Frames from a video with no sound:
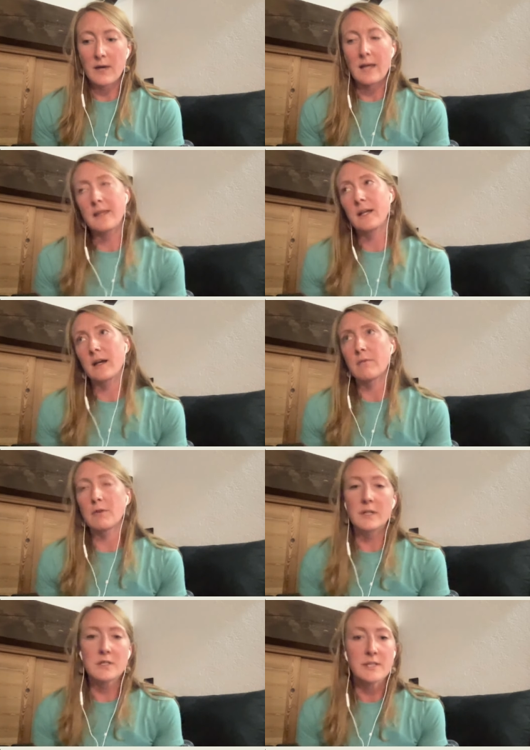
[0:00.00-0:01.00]
I think
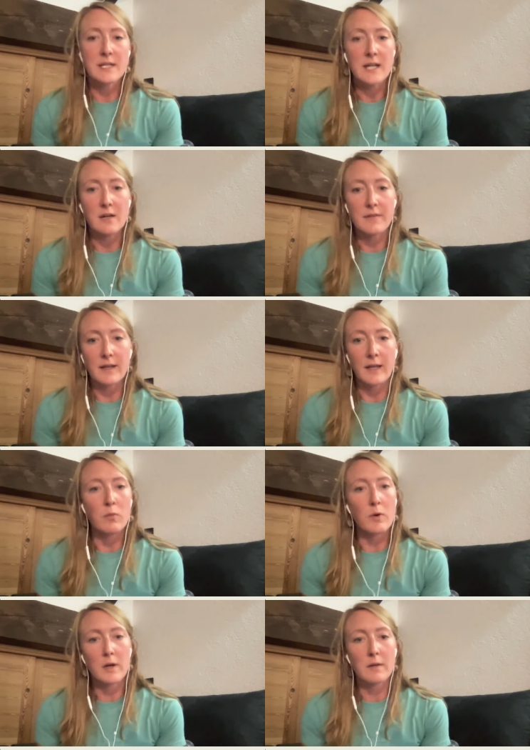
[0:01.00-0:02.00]
really just identifying like
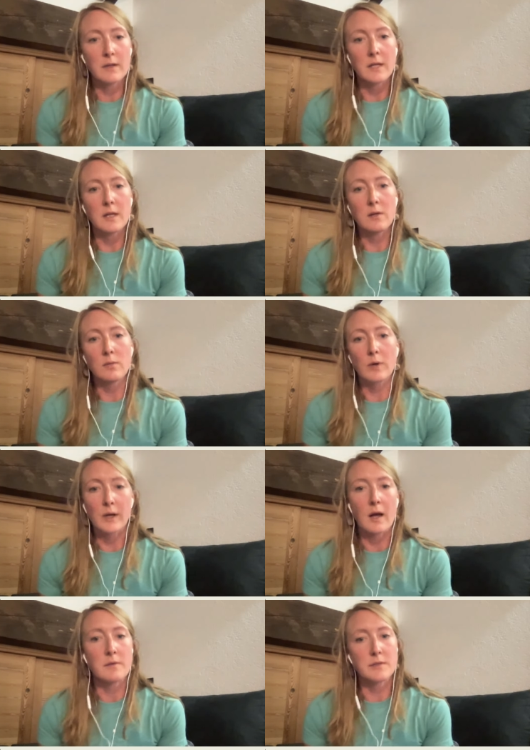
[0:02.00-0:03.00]
what are the key
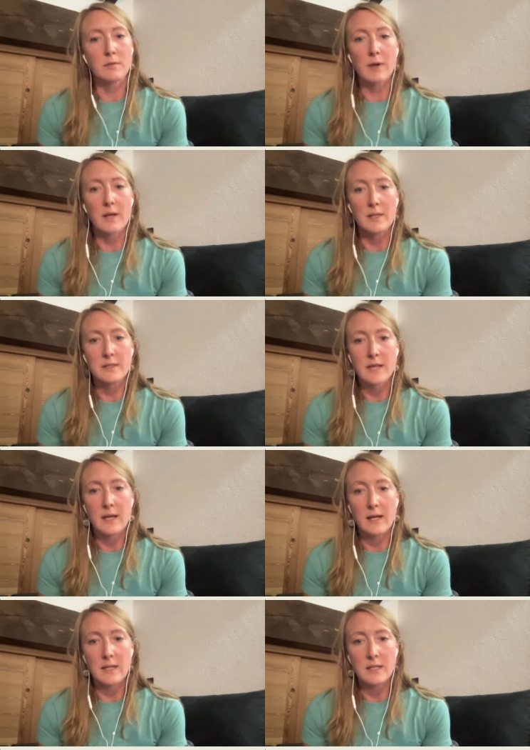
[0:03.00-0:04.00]
workouts or runs
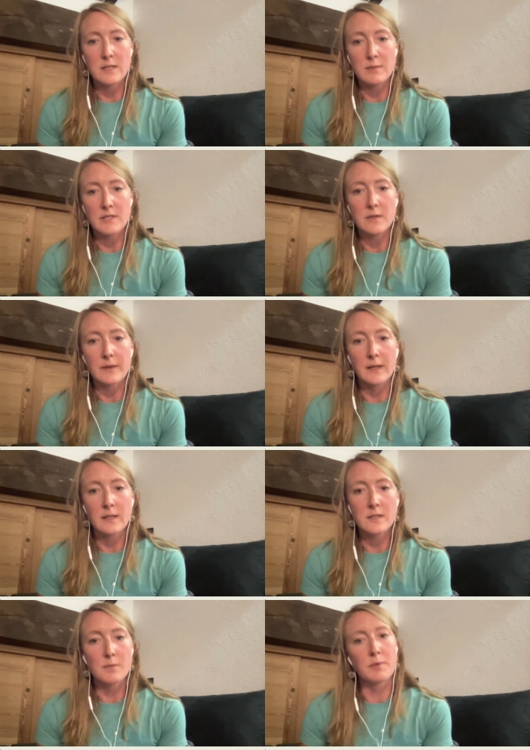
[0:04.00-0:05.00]
that I need to be doing
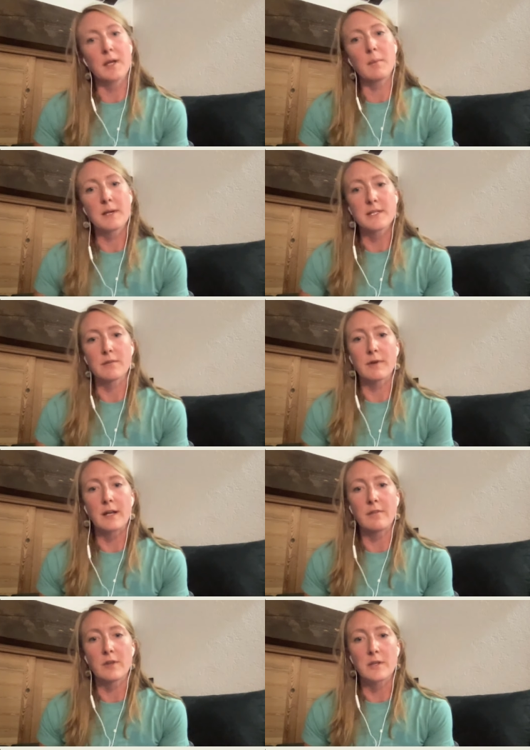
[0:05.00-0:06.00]
to get myself
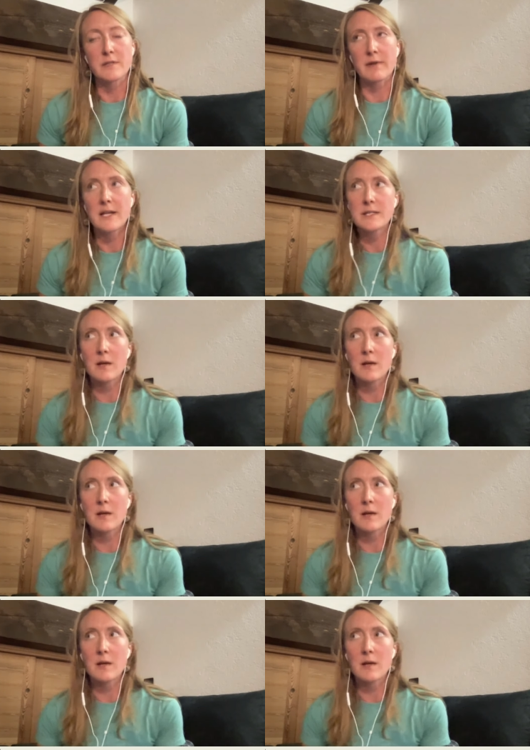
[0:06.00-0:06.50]
ready for this race,